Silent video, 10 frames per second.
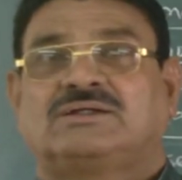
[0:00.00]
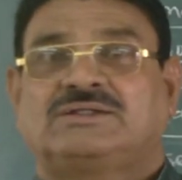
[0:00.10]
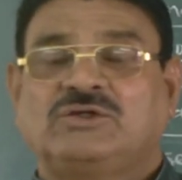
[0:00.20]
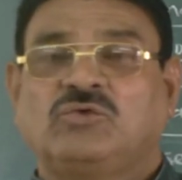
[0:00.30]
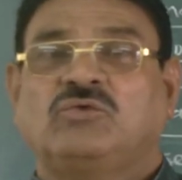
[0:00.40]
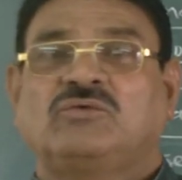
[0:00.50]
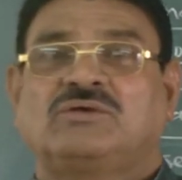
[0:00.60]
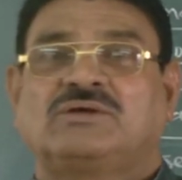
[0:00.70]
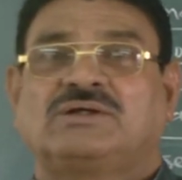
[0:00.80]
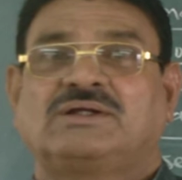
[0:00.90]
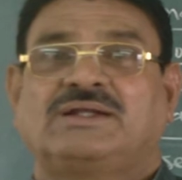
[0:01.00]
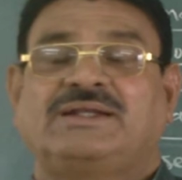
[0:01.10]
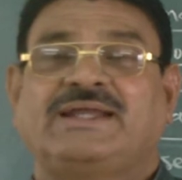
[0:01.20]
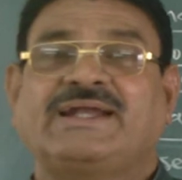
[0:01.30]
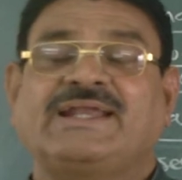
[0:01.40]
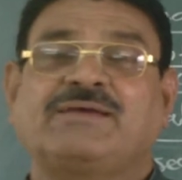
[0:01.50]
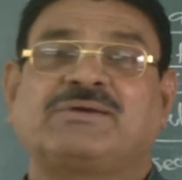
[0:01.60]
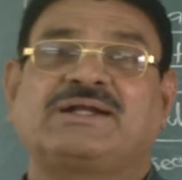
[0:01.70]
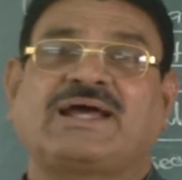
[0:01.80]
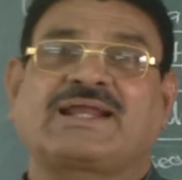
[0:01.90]
give net
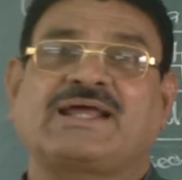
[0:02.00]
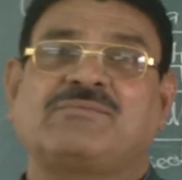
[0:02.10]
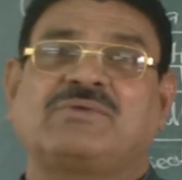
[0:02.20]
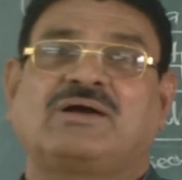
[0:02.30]
level diagram